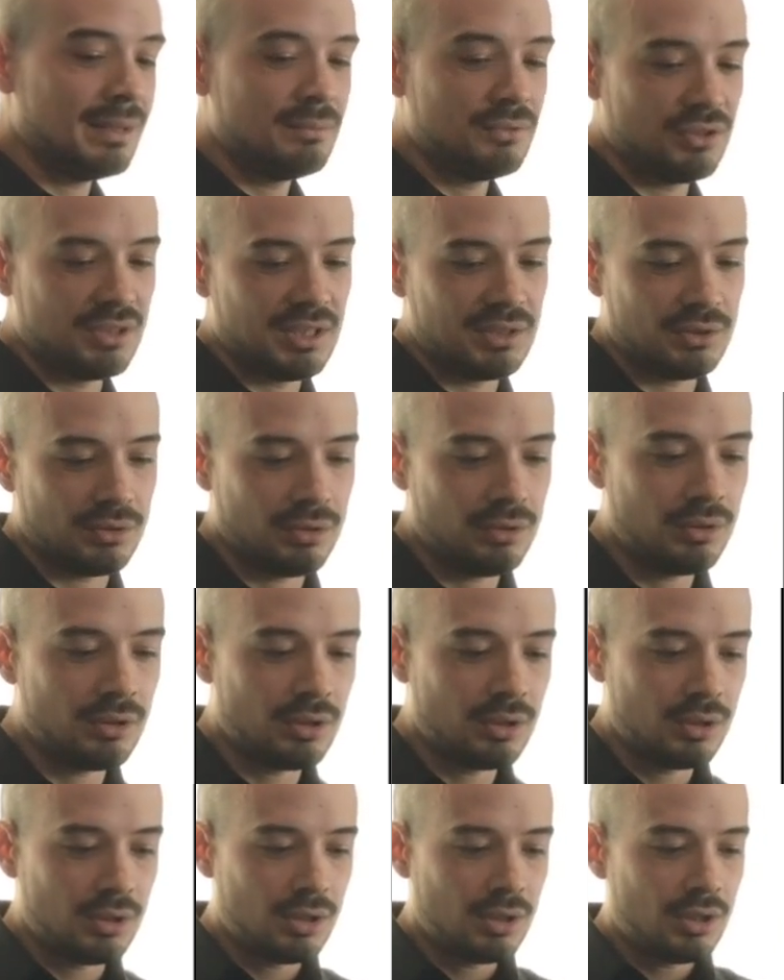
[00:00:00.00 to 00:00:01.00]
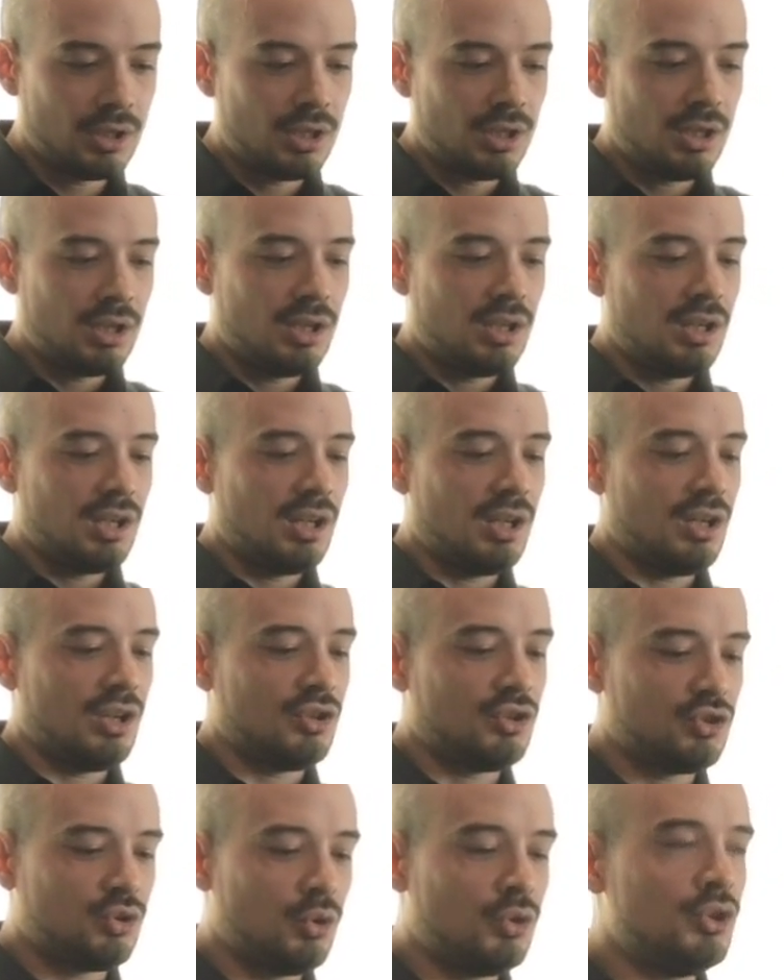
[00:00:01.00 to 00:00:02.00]
together.
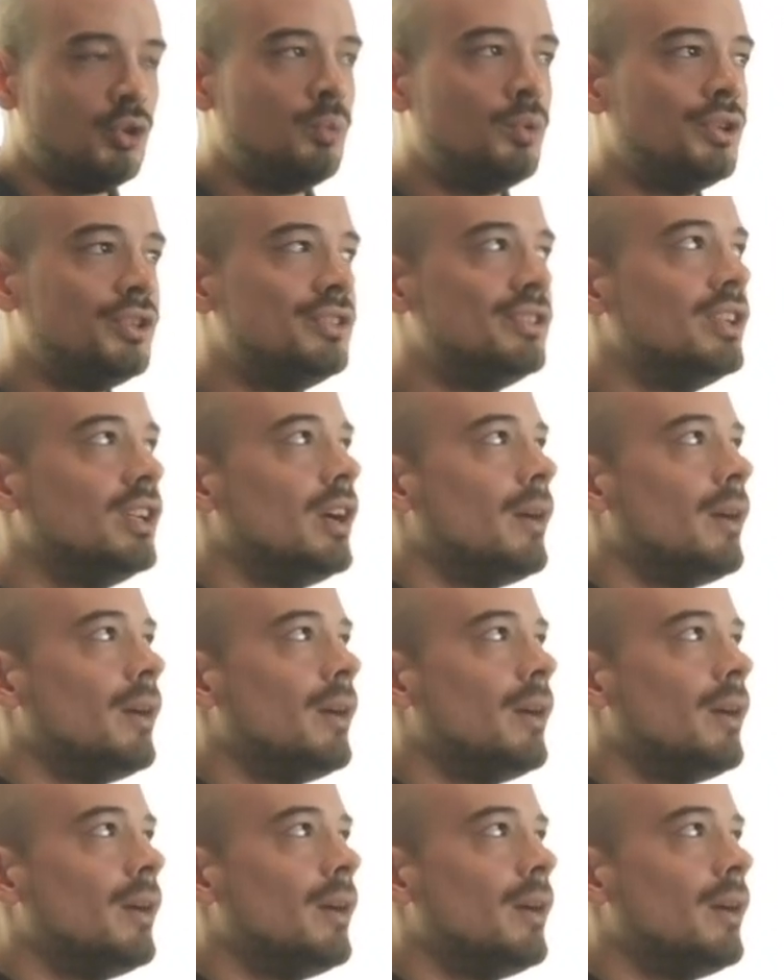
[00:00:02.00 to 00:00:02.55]
So you would